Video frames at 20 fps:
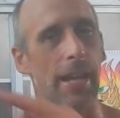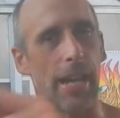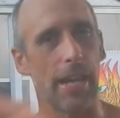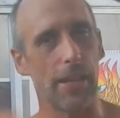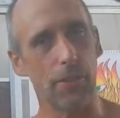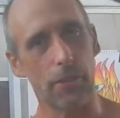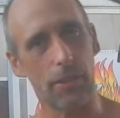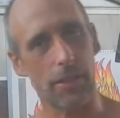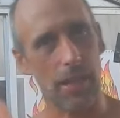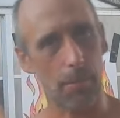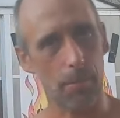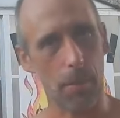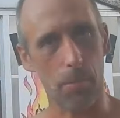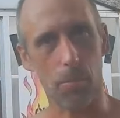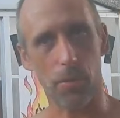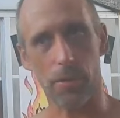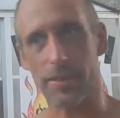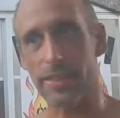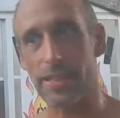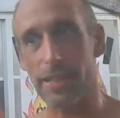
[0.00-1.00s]
And you come
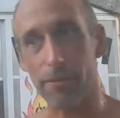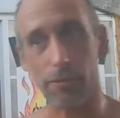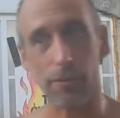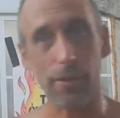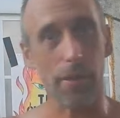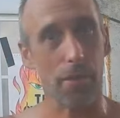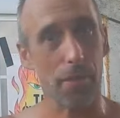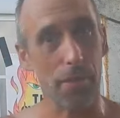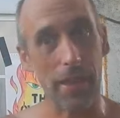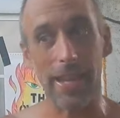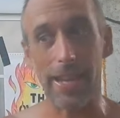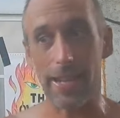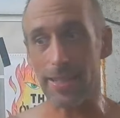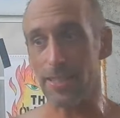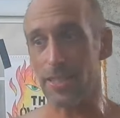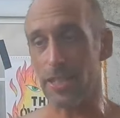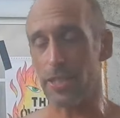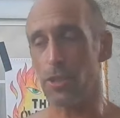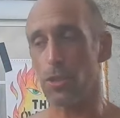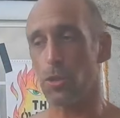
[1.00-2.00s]
up with different
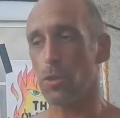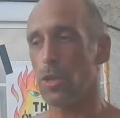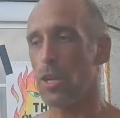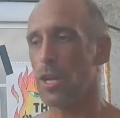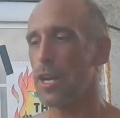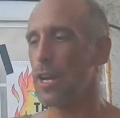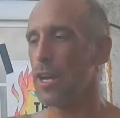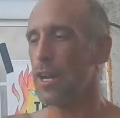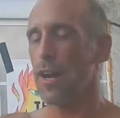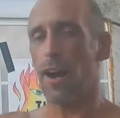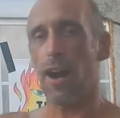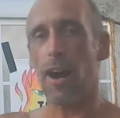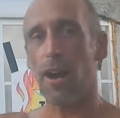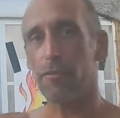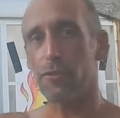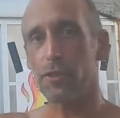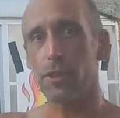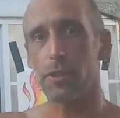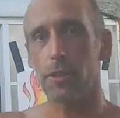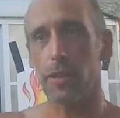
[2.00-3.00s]
things, and you'll
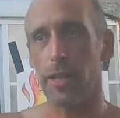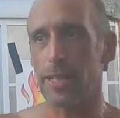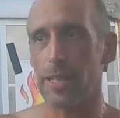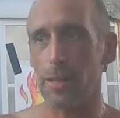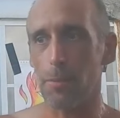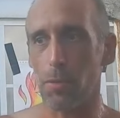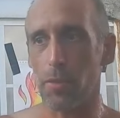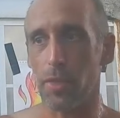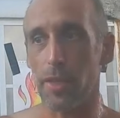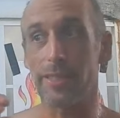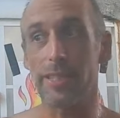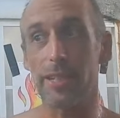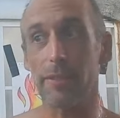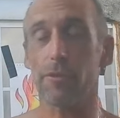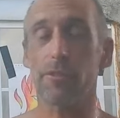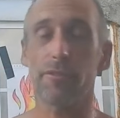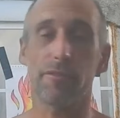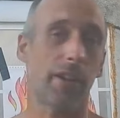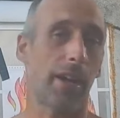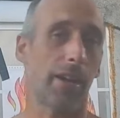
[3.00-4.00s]
often you'll end up with a
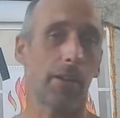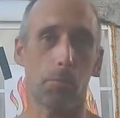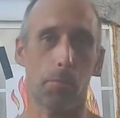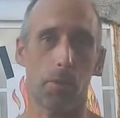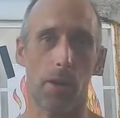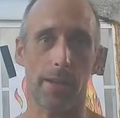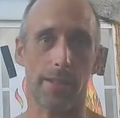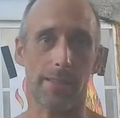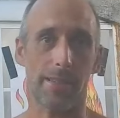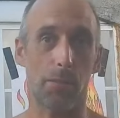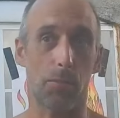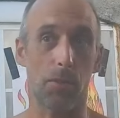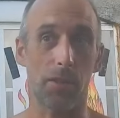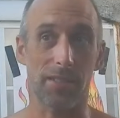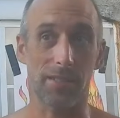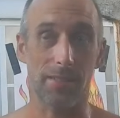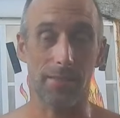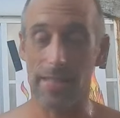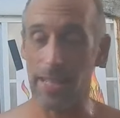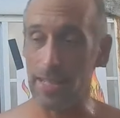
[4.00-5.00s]
different final product that,
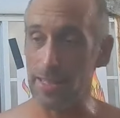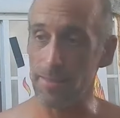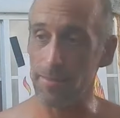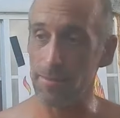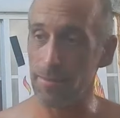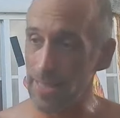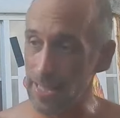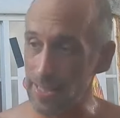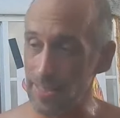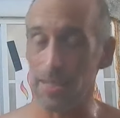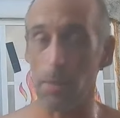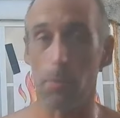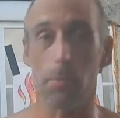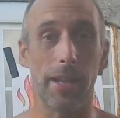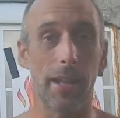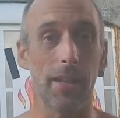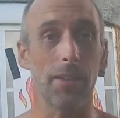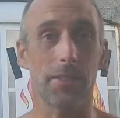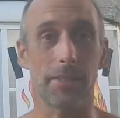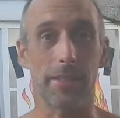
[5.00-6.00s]
that, that
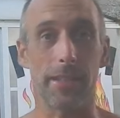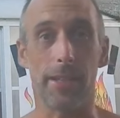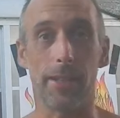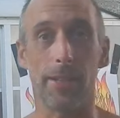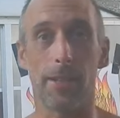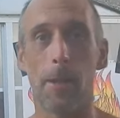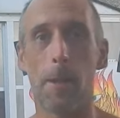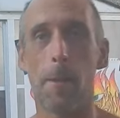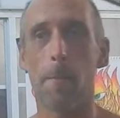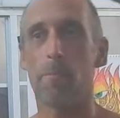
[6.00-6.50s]
someone else did.